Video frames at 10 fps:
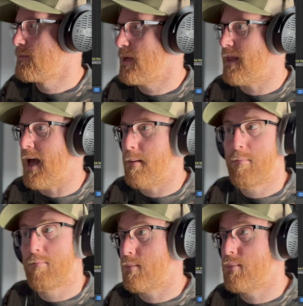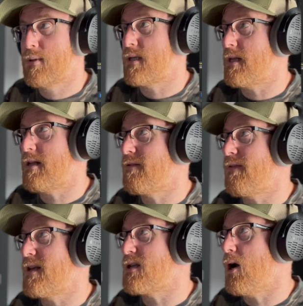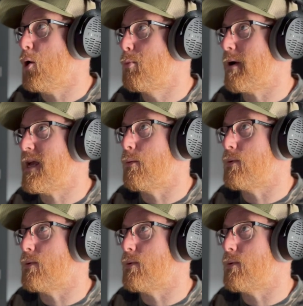And that solidifies our whole breaking